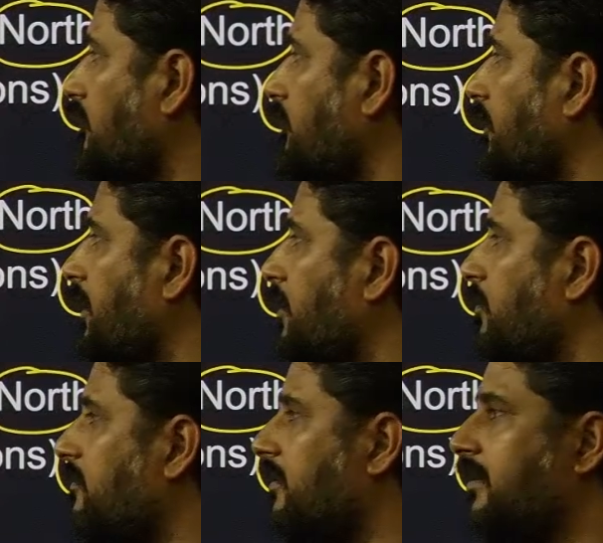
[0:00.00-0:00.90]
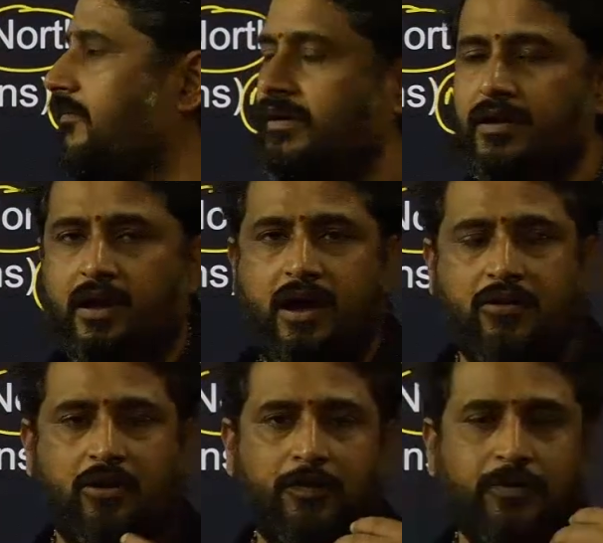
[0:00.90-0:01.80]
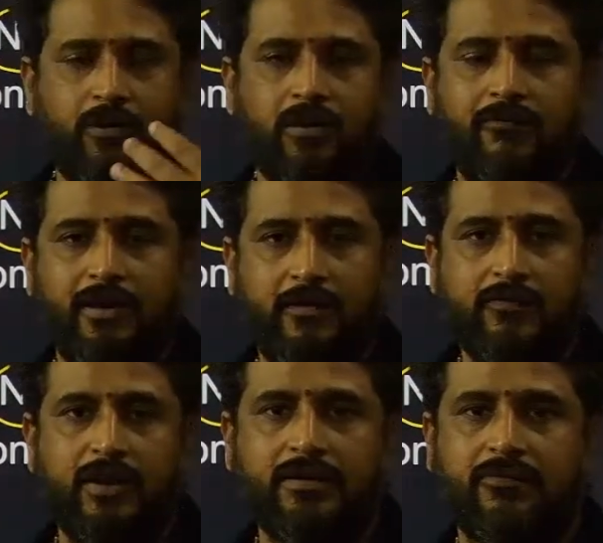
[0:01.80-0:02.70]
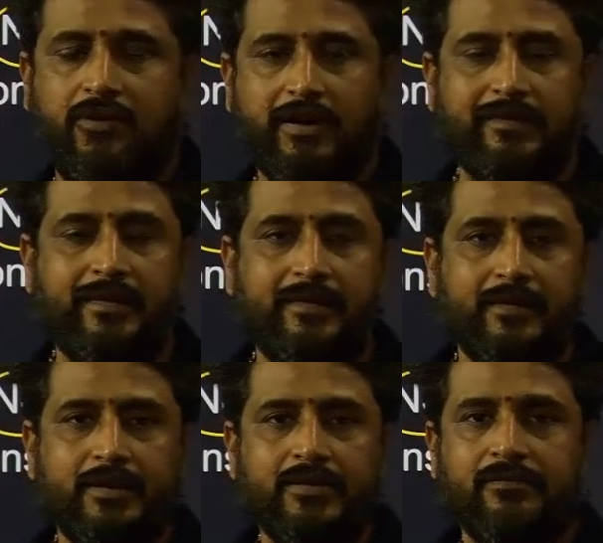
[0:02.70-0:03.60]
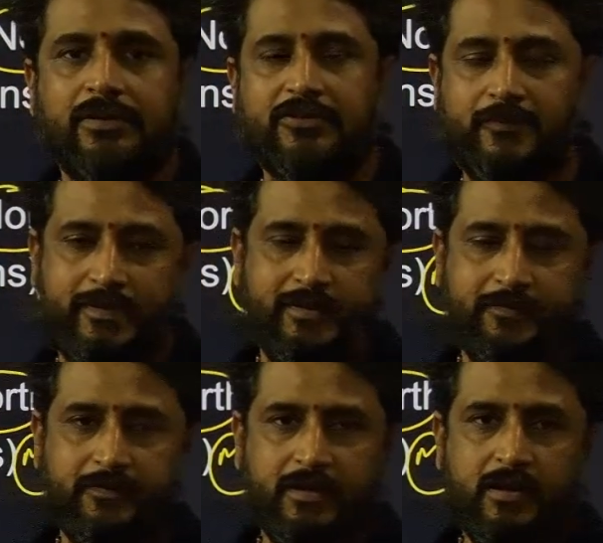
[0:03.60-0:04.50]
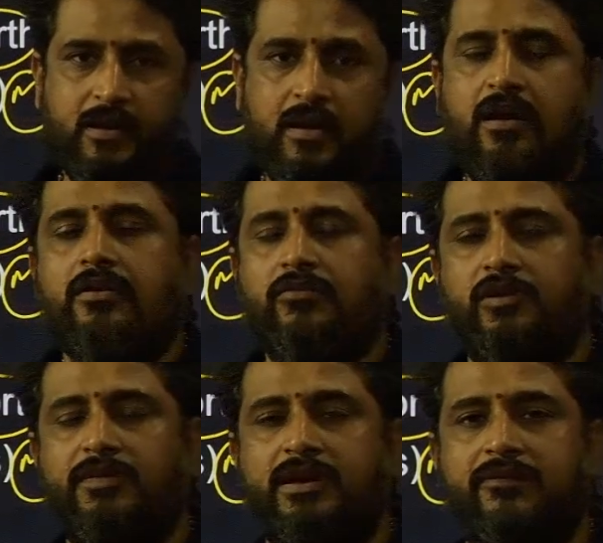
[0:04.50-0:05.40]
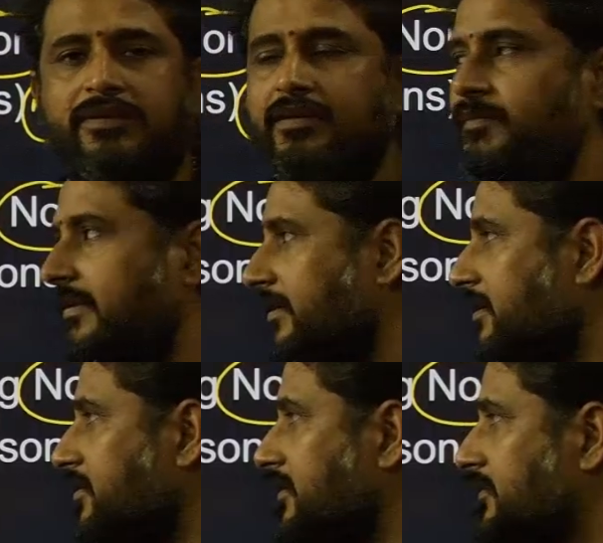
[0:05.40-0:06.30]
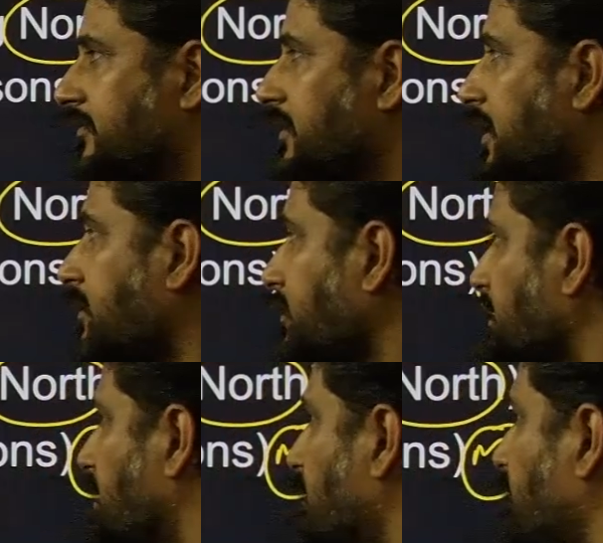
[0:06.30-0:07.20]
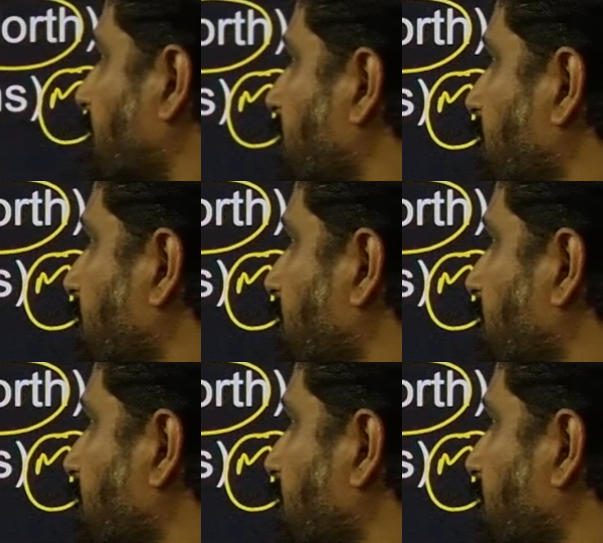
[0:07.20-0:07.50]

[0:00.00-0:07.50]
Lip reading: variables are given. I hope you are aware of that. What is designation based puzzle? You will be given some designations, like we have